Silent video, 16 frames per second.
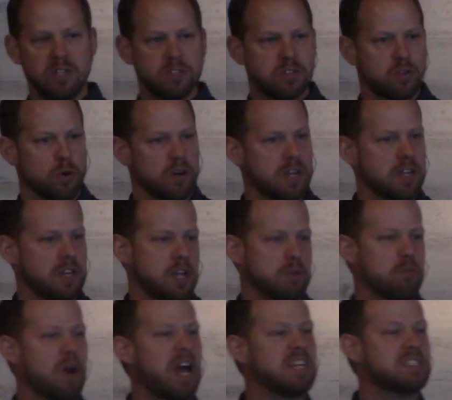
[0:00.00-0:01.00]
a historian. He
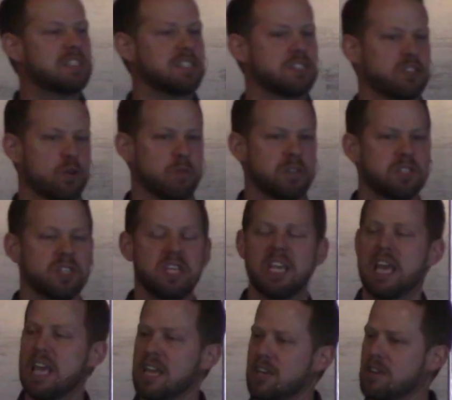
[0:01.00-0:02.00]
writes towards
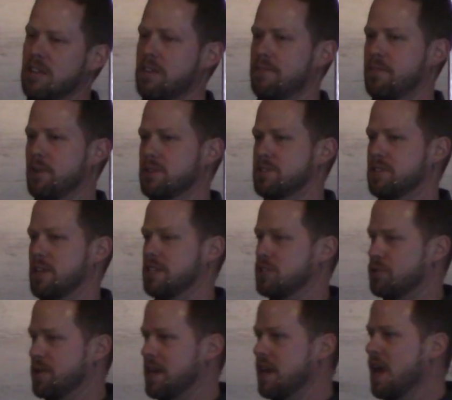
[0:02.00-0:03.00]
the end of the first
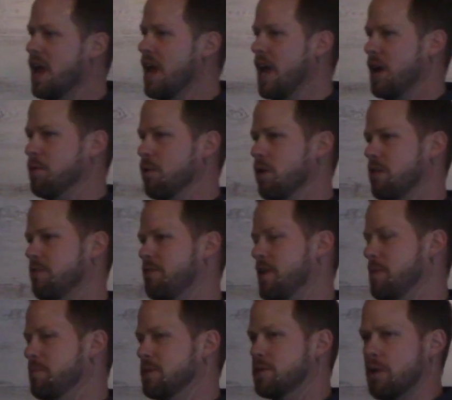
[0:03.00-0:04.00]
century. He wrote a
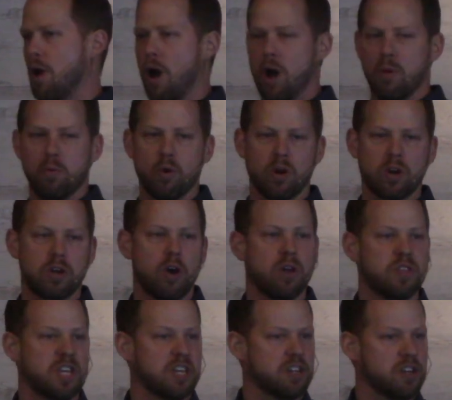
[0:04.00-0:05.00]
famous work
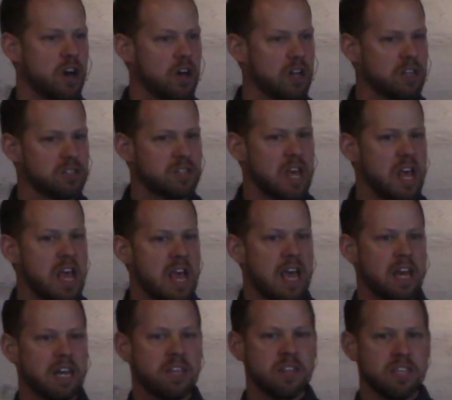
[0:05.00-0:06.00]
called the Annals.
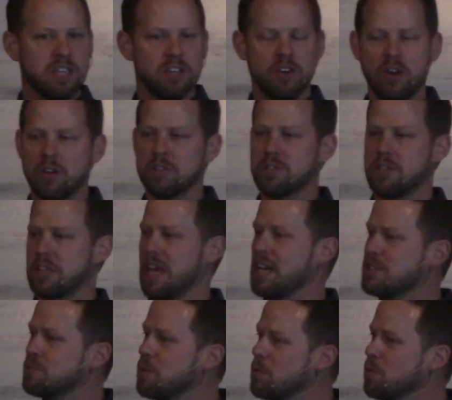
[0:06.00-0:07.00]
And in the Annals,
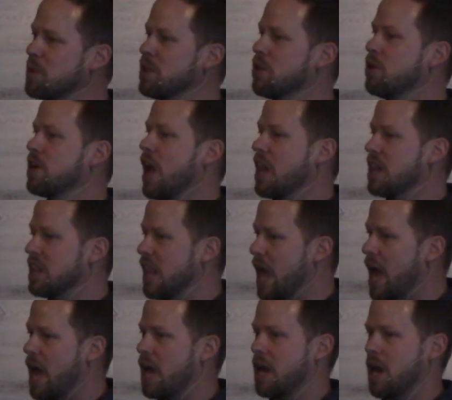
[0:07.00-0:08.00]
that's where we learned a
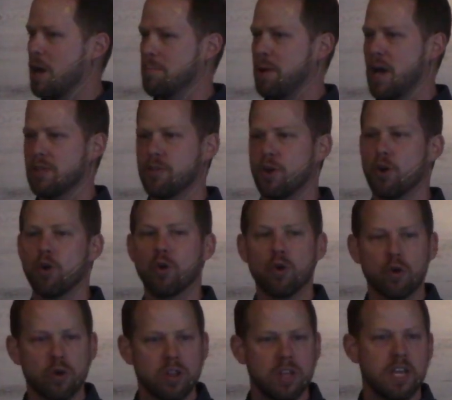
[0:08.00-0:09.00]
lot about the
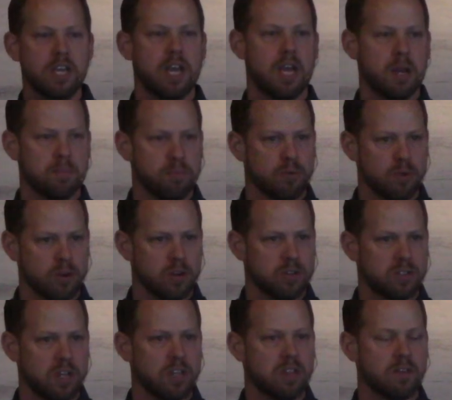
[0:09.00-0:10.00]
early
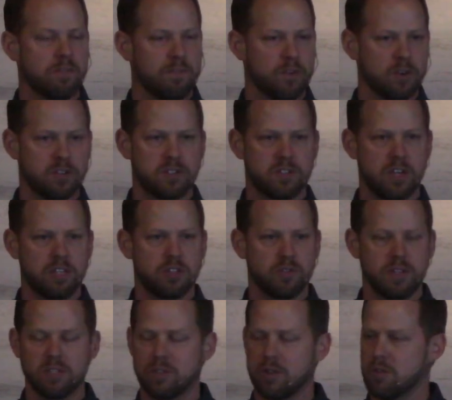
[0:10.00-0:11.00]
emperors in the first
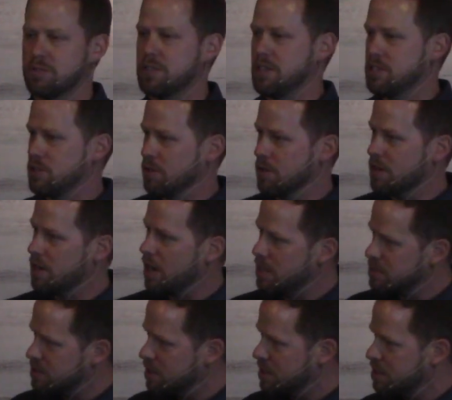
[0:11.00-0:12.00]
century. So Caesar
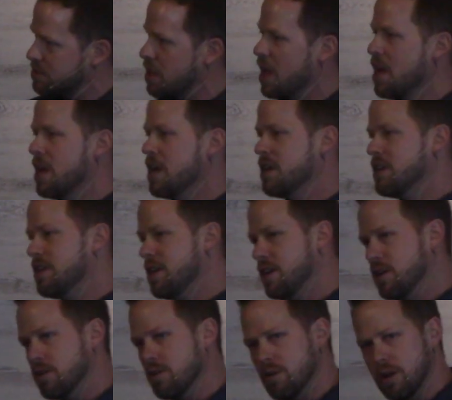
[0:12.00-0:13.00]
Augustus,
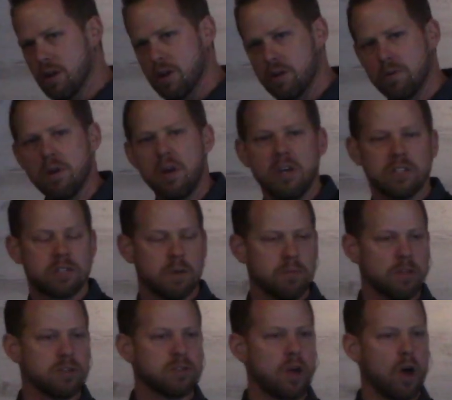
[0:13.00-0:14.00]
Nero, some
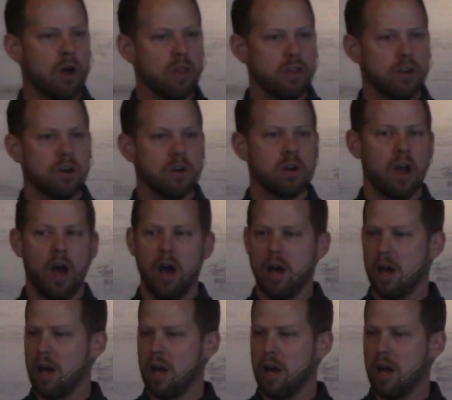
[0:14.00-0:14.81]
of those other